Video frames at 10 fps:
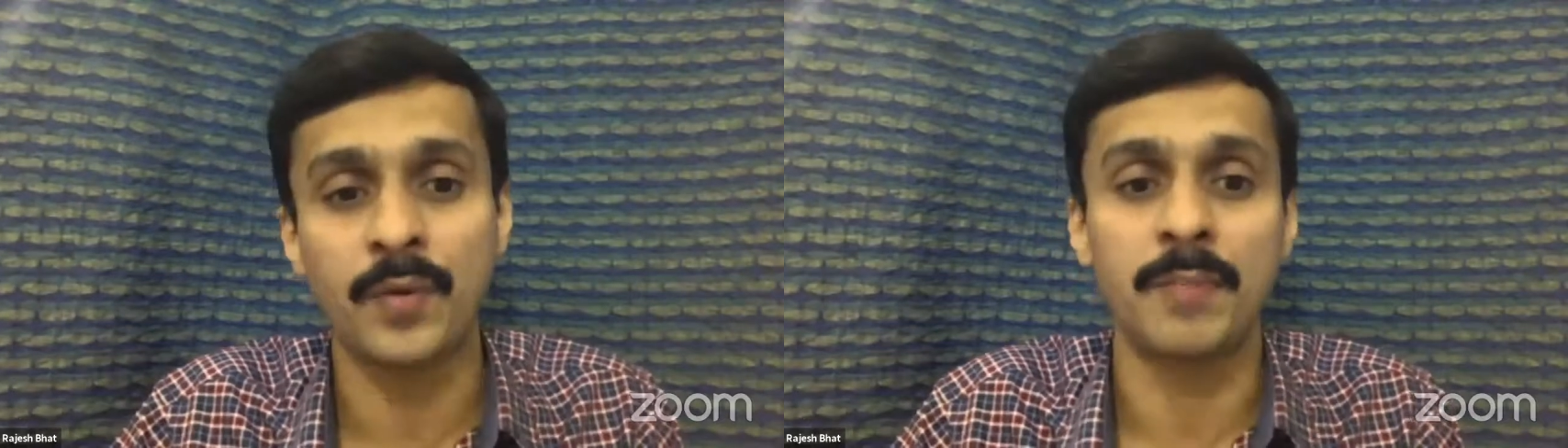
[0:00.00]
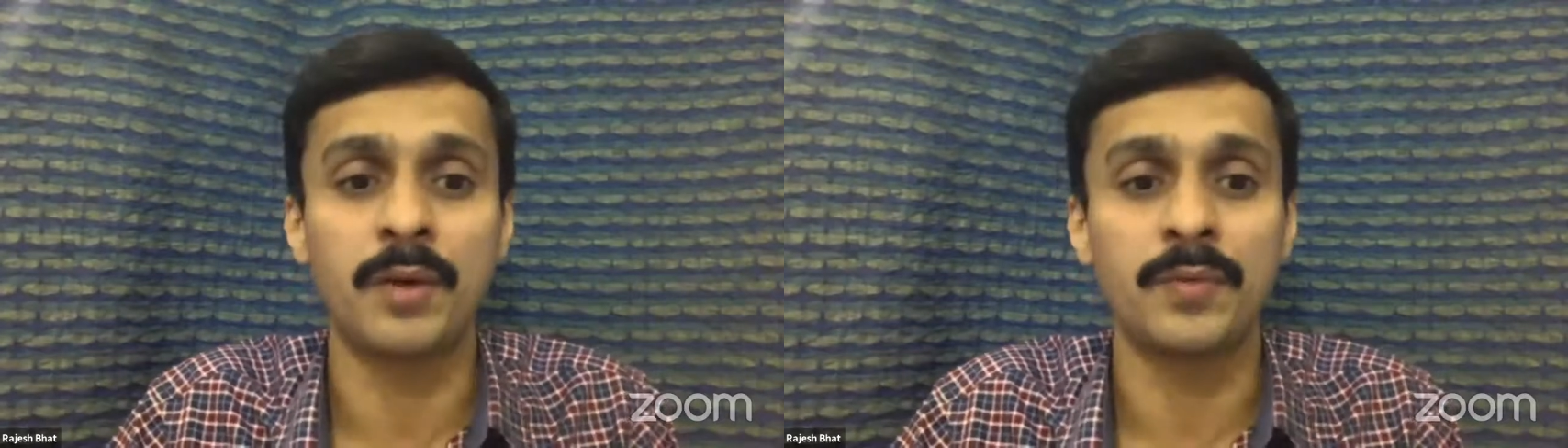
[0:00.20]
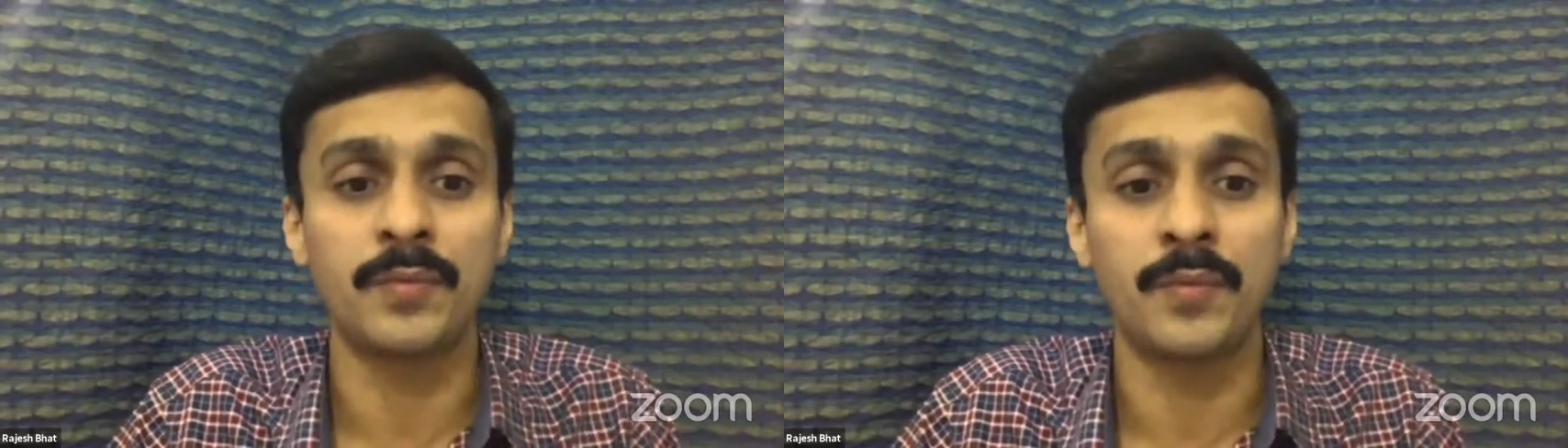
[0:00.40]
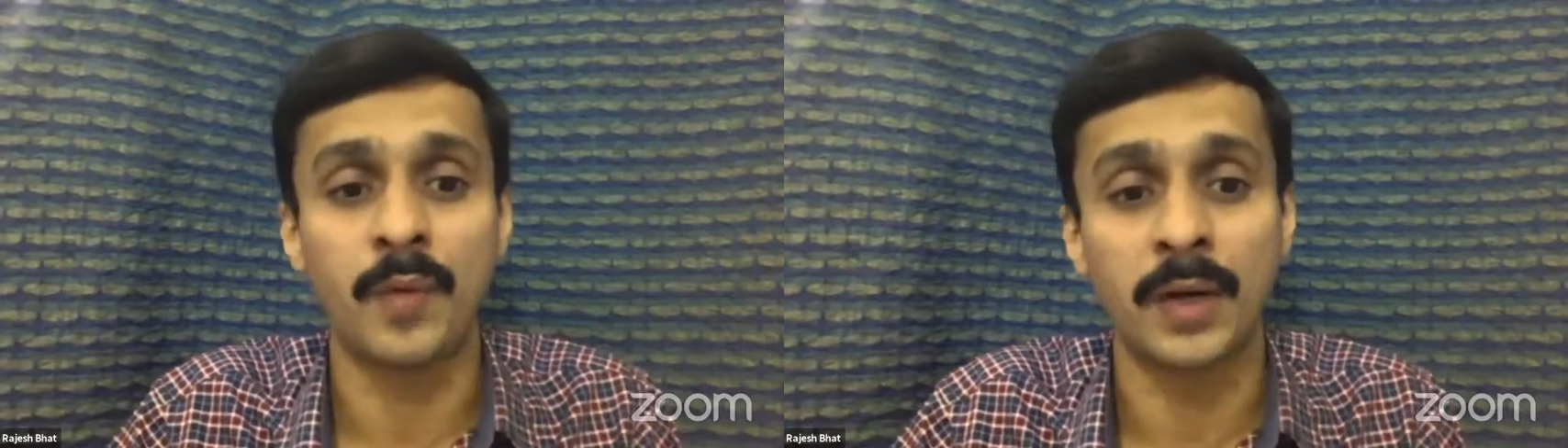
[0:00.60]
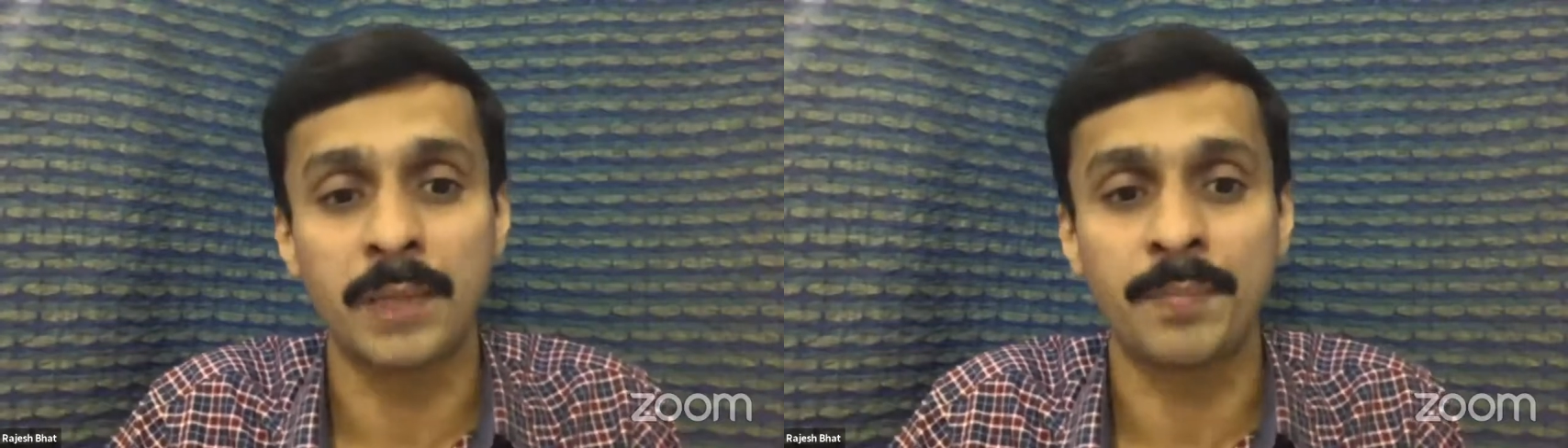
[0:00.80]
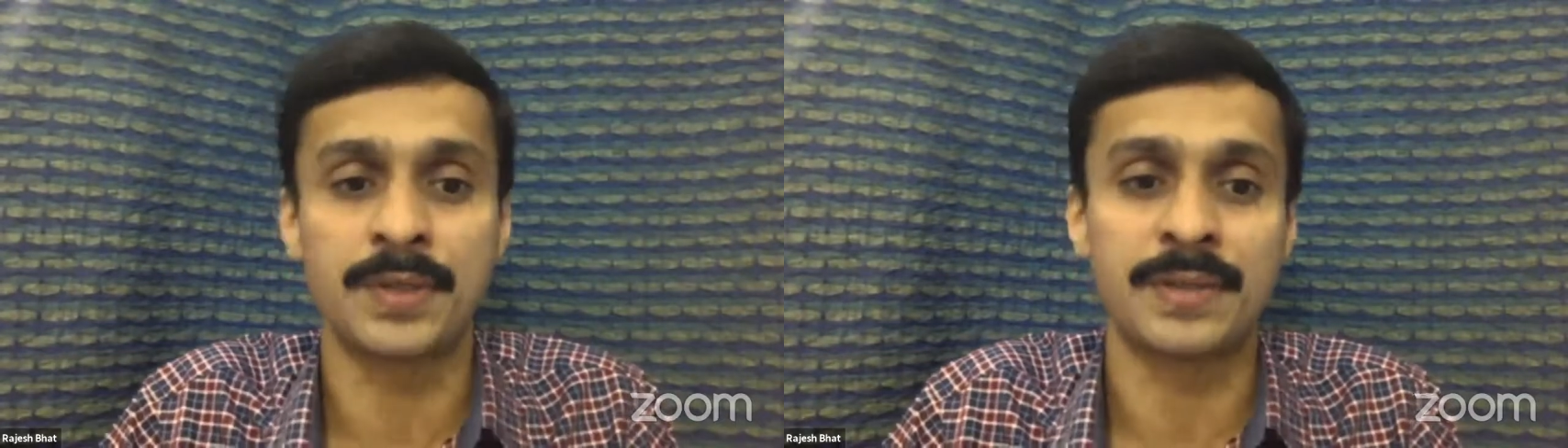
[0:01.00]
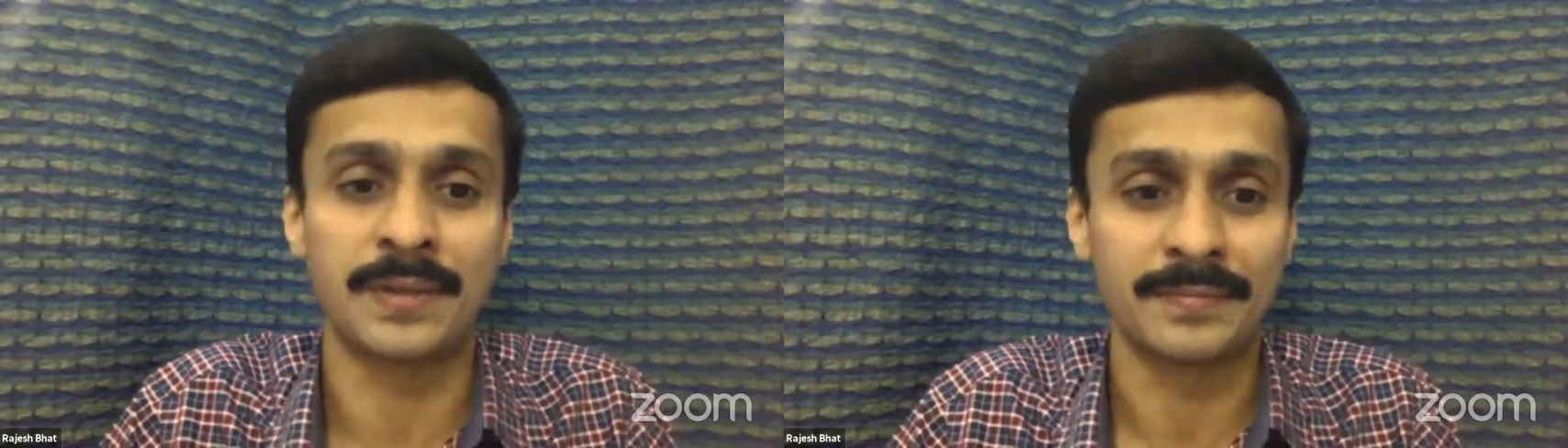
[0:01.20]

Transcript: for about 40%.